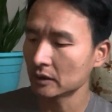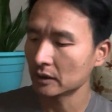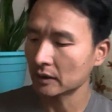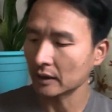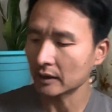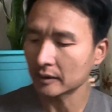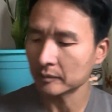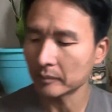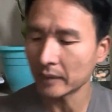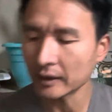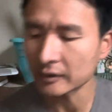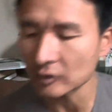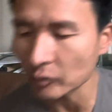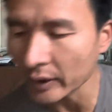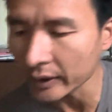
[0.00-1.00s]
kind of make
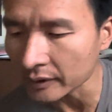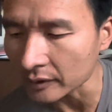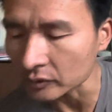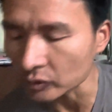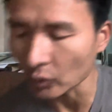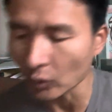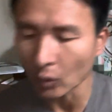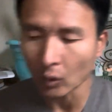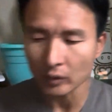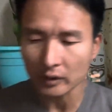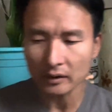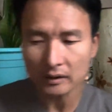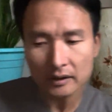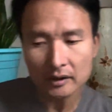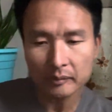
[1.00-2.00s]
the racket torque a
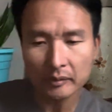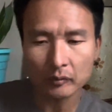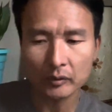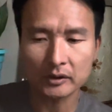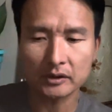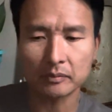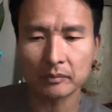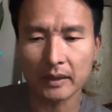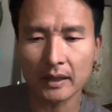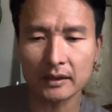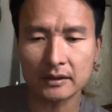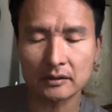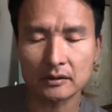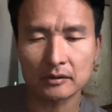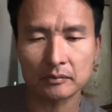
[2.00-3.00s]
little bit, which
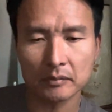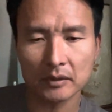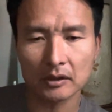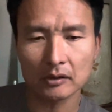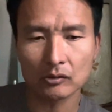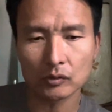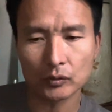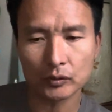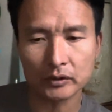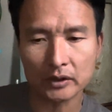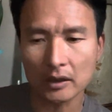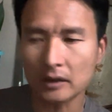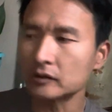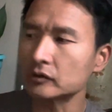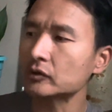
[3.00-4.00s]
makes me lose
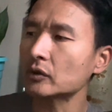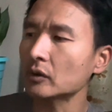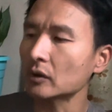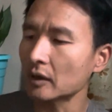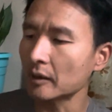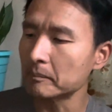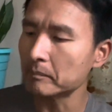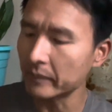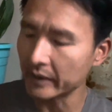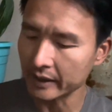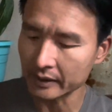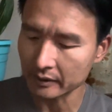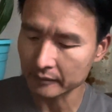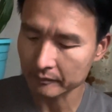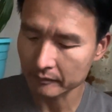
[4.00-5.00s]
control a
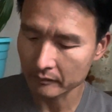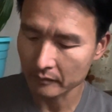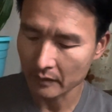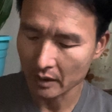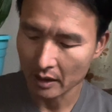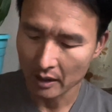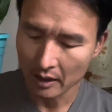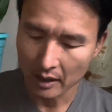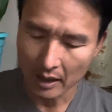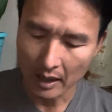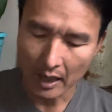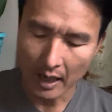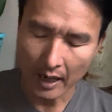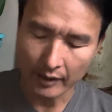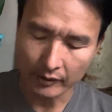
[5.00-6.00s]
bit.
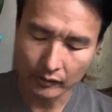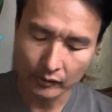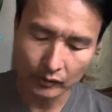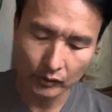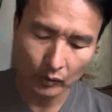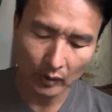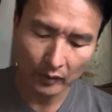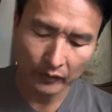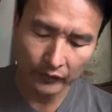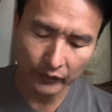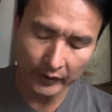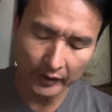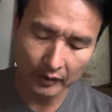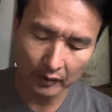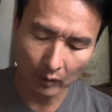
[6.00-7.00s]
I could do a
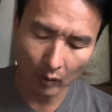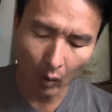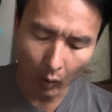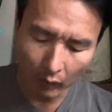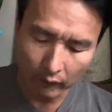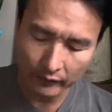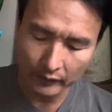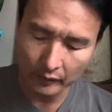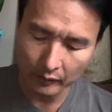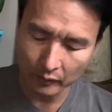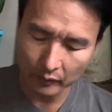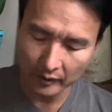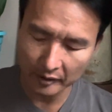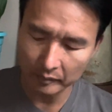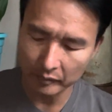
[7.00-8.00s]
thicker over
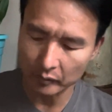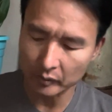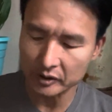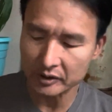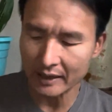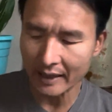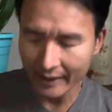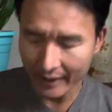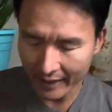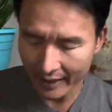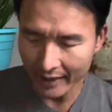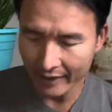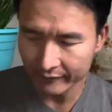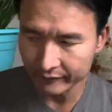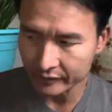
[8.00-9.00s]
grip, which I
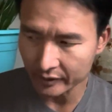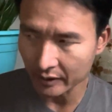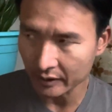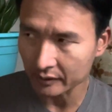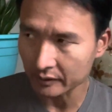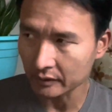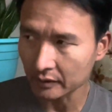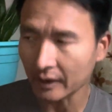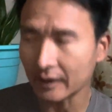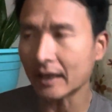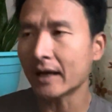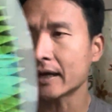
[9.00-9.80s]
have done, and I